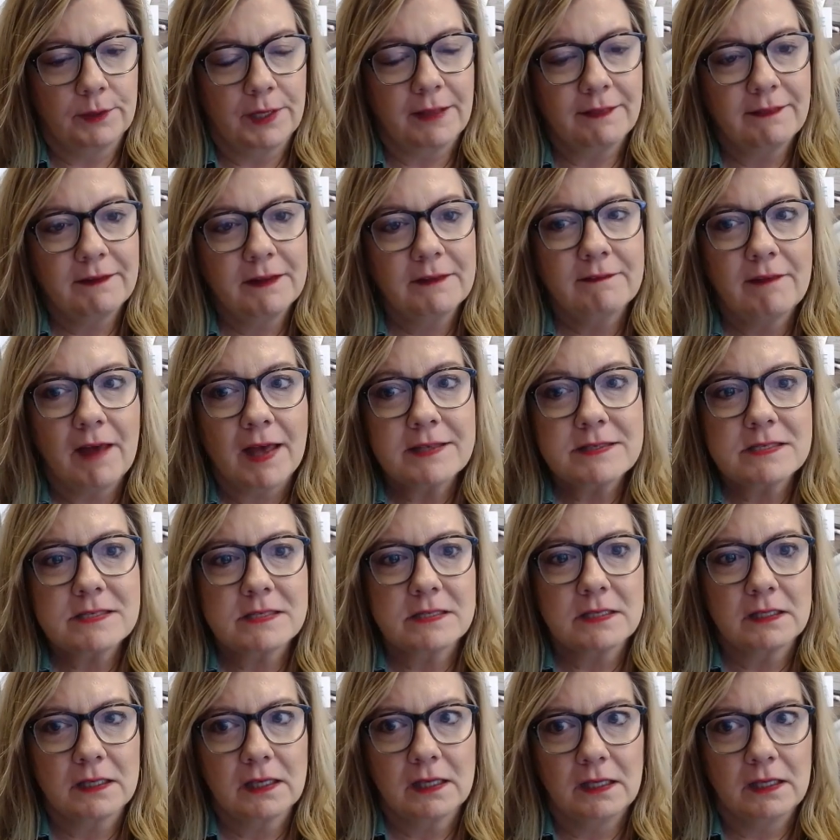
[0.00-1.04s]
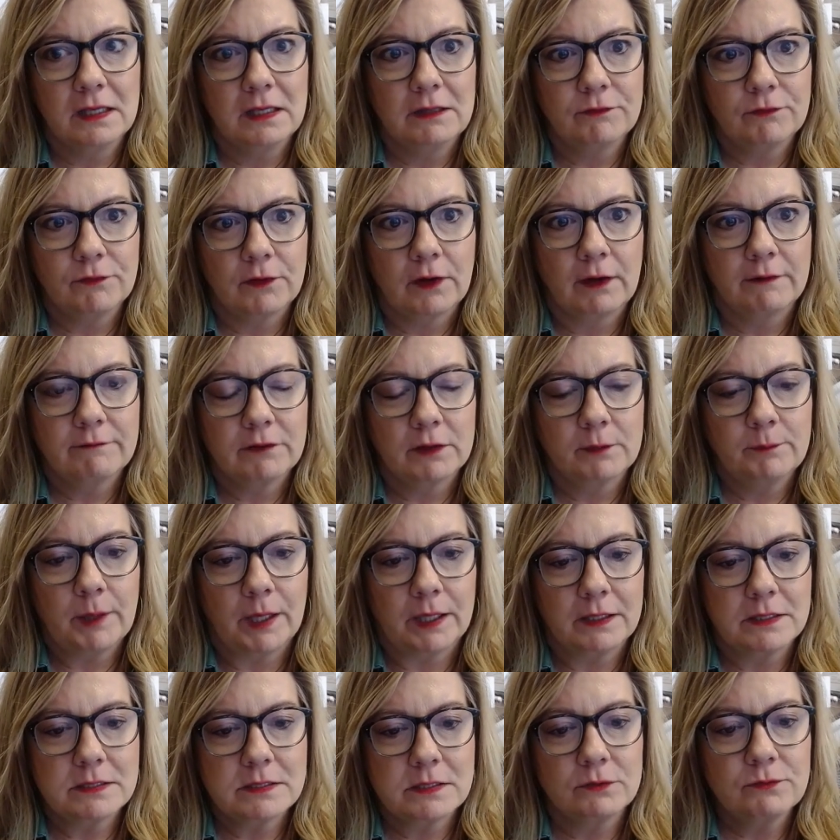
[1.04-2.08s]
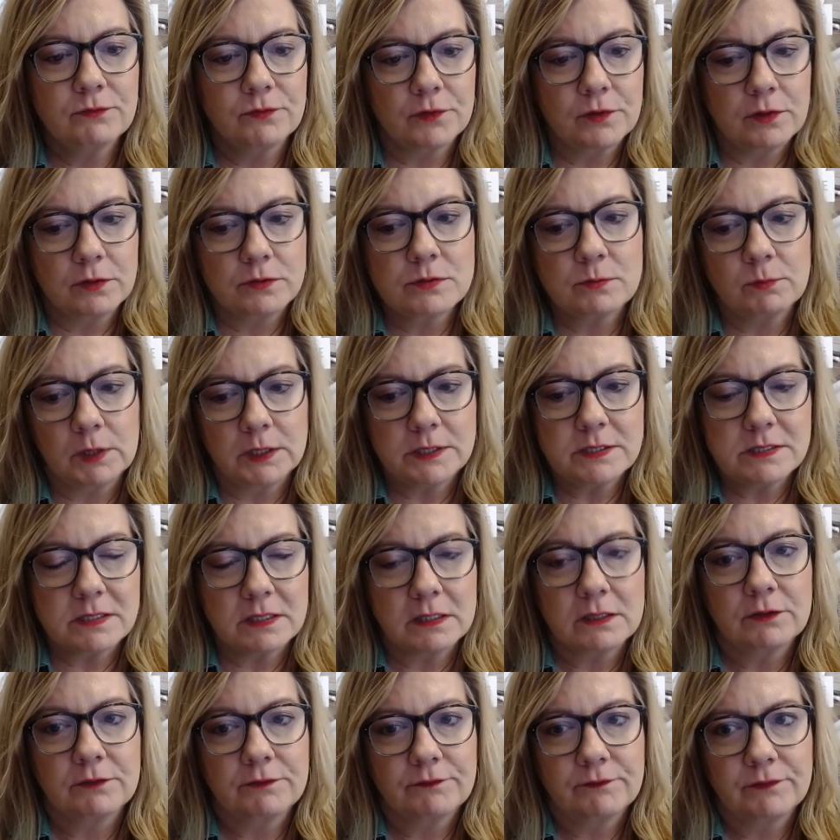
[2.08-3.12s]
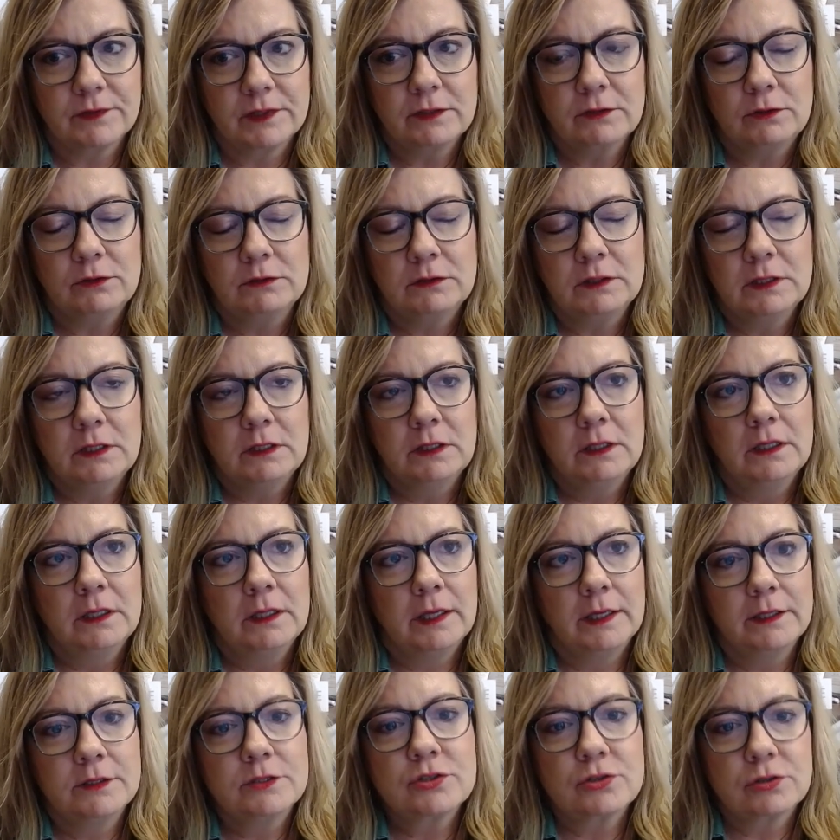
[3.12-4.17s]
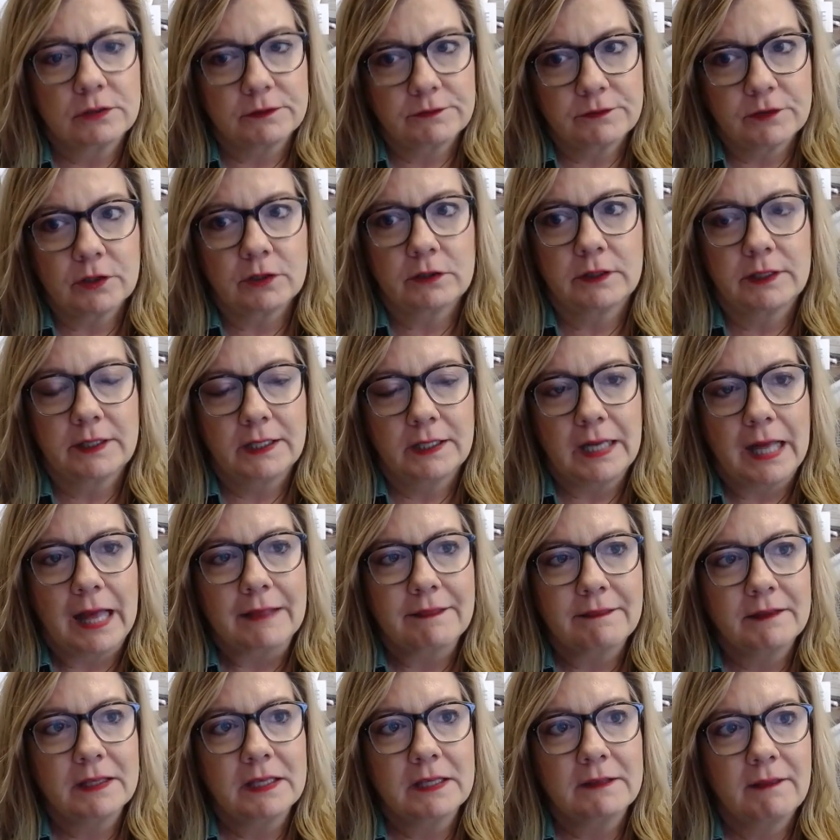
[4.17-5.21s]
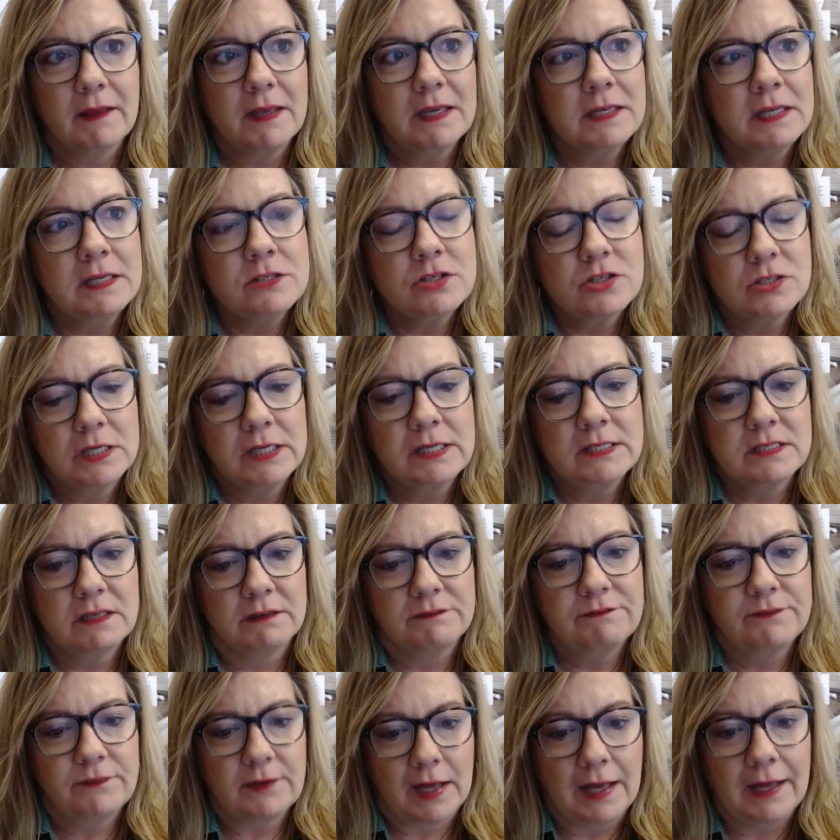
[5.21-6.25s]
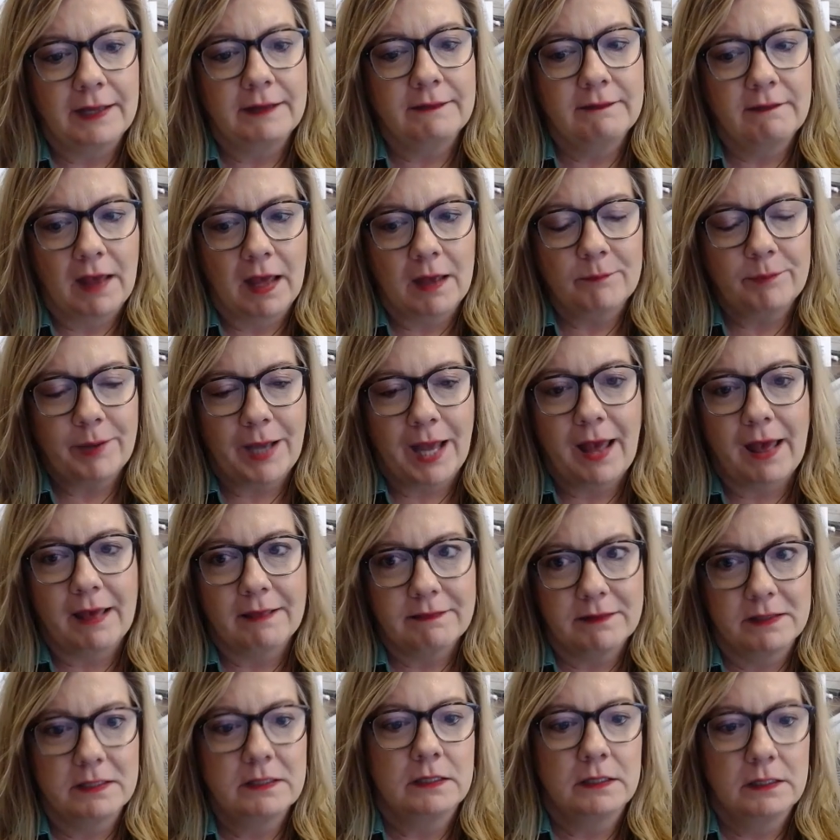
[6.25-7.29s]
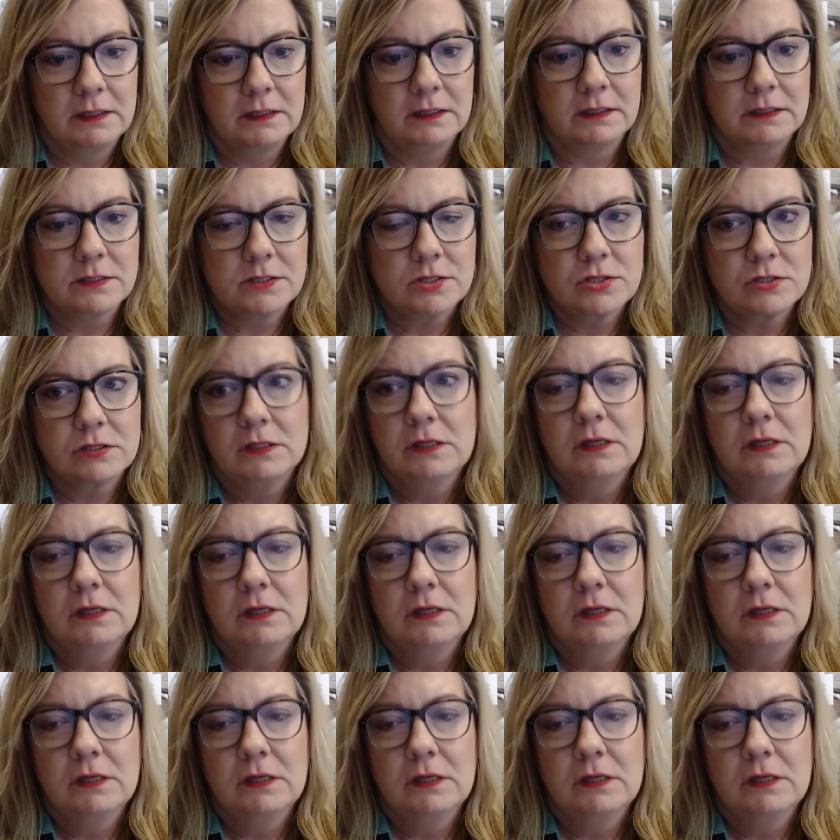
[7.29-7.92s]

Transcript: And I think that's the key for everybody. So for those ones that feel introverted, I think they need to find that path and niche.